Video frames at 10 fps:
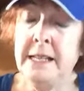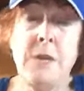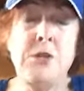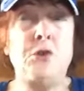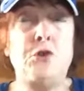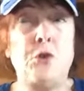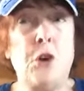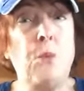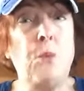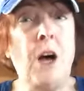Number
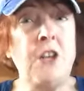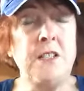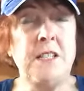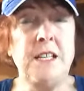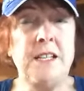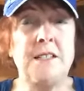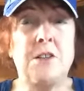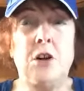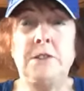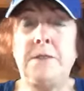two, George Washington
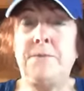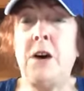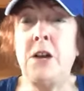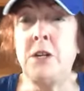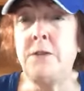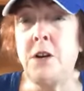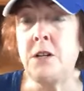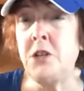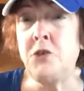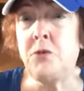is called the father of
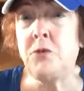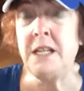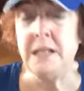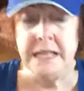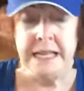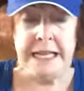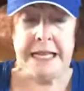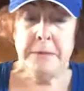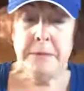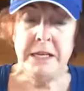our country,
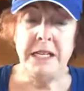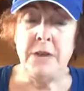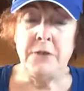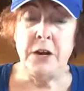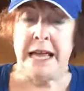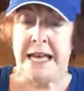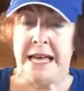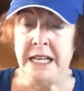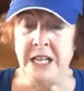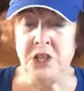but he never had
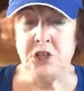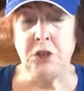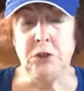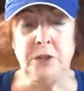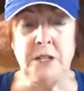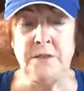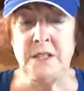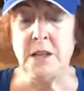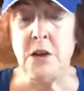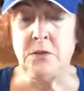any children of his
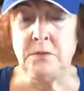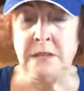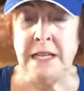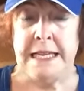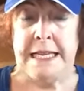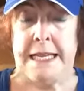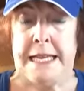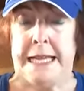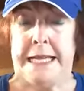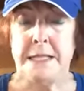own.
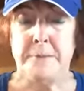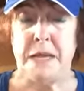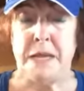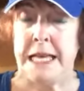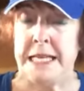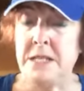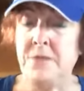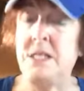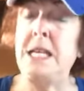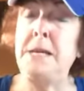Is it because of
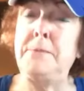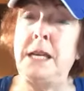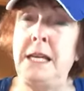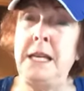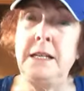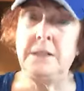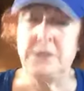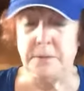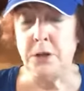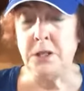TB,
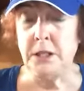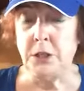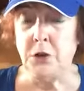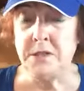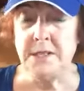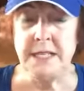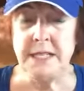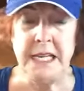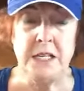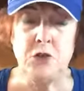tuberculosis, that
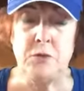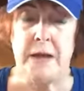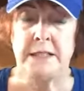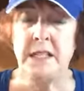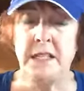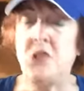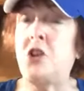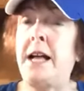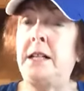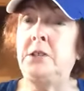he contracted in
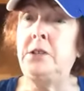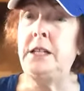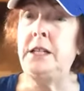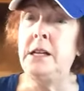childhood?